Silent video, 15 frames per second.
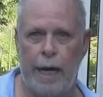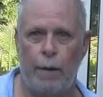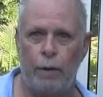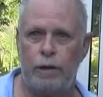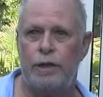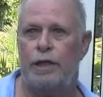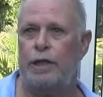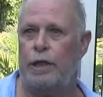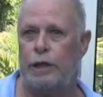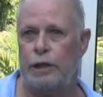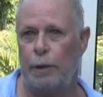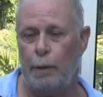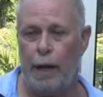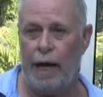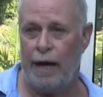hours and
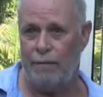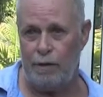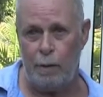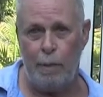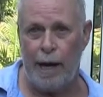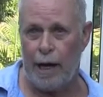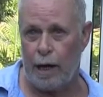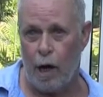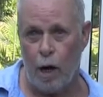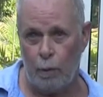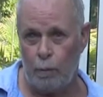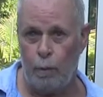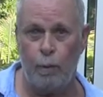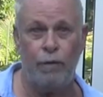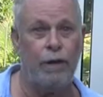usually we'll have you back
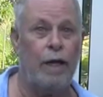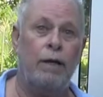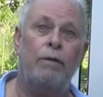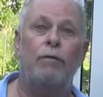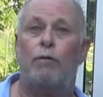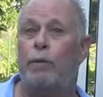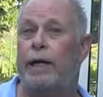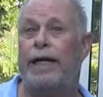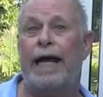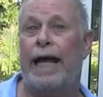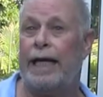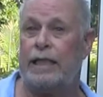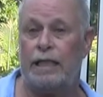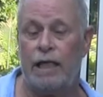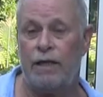on within three
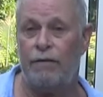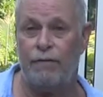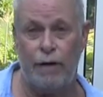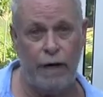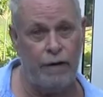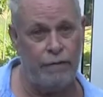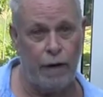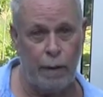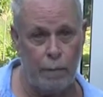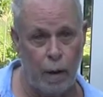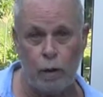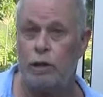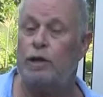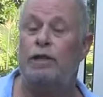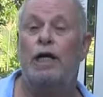days at the very very
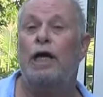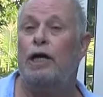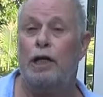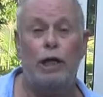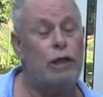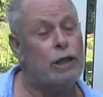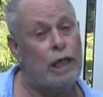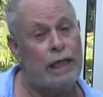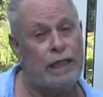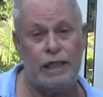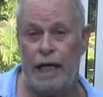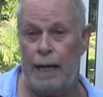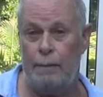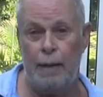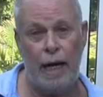most usually
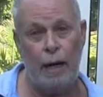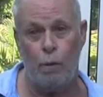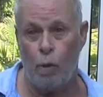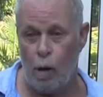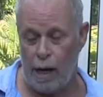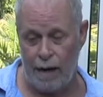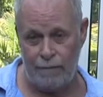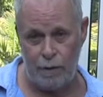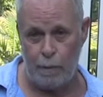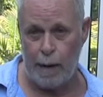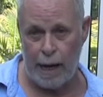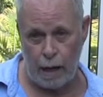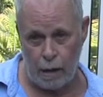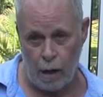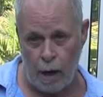same day we'll have you
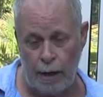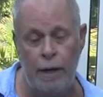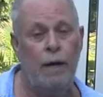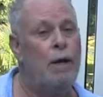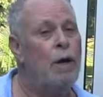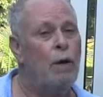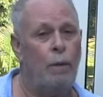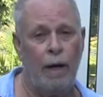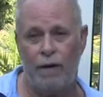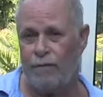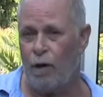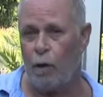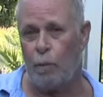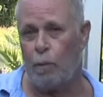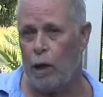back on we
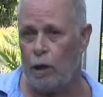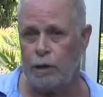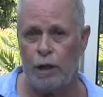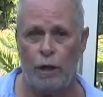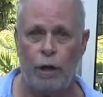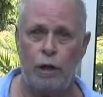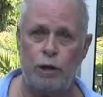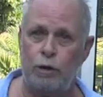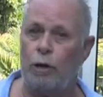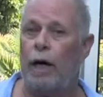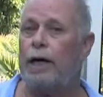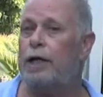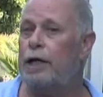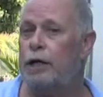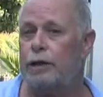have all the parts on our
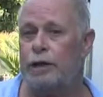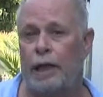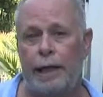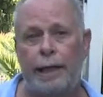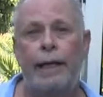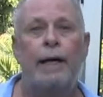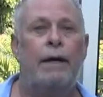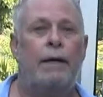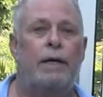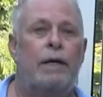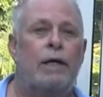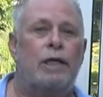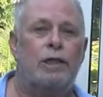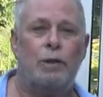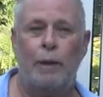truck usually
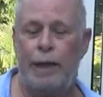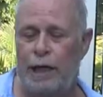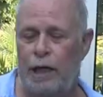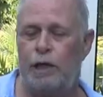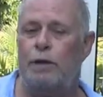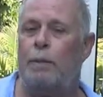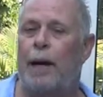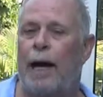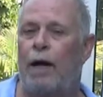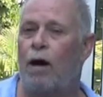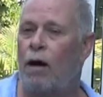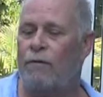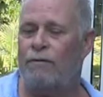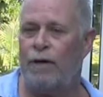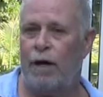so we can get you back
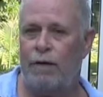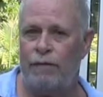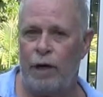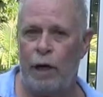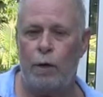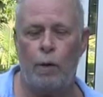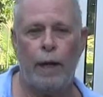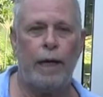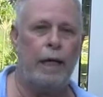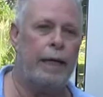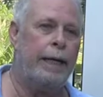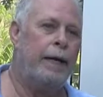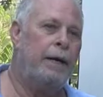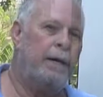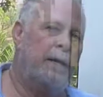on very very
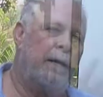quickly